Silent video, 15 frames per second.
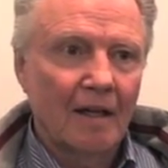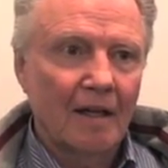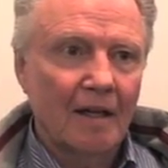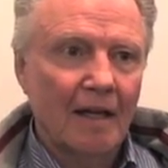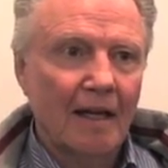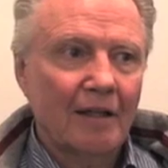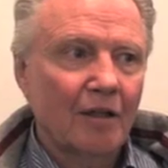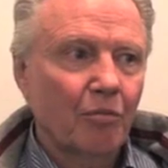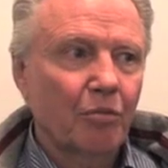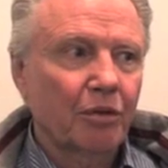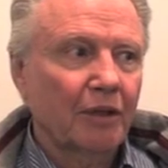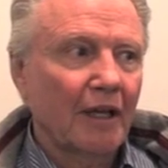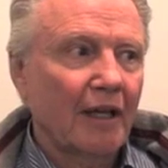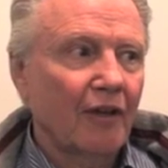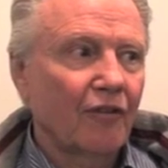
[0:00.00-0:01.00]
he had them
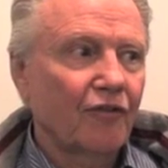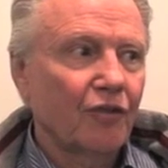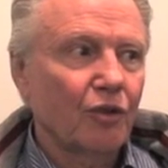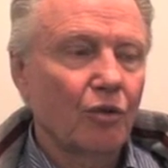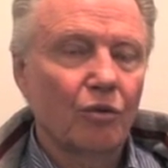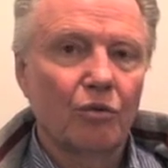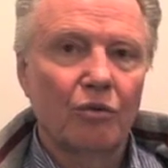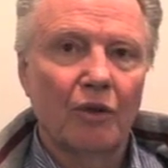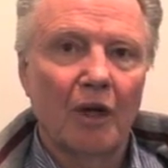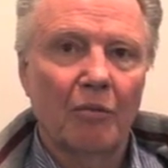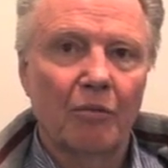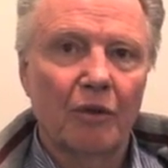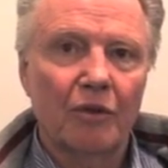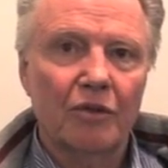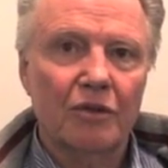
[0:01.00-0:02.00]
play a few
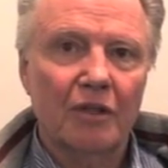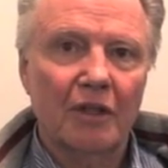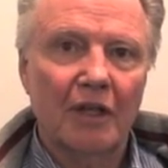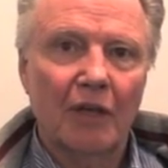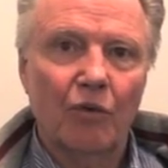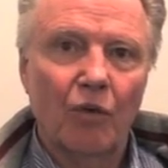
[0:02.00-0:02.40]
numbers, and